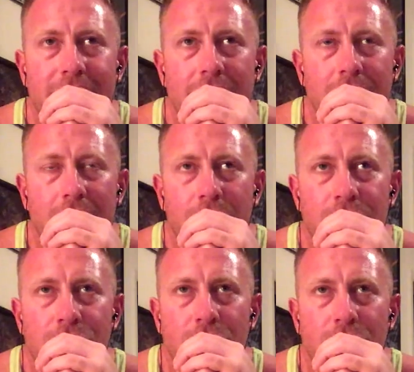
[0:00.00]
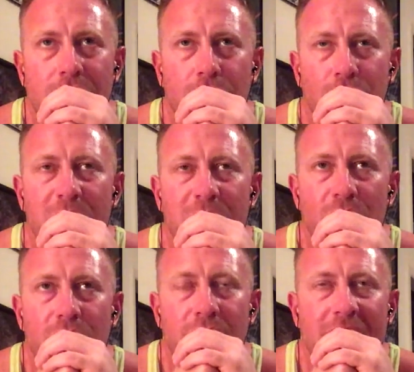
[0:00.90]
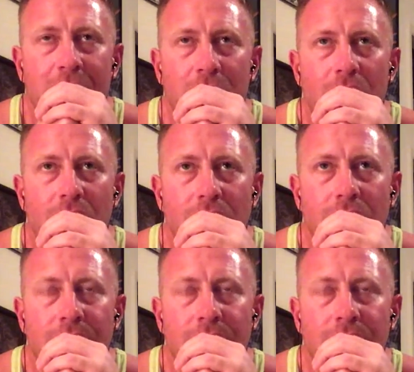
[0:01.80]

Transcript: then, like when shows like Reboot came on and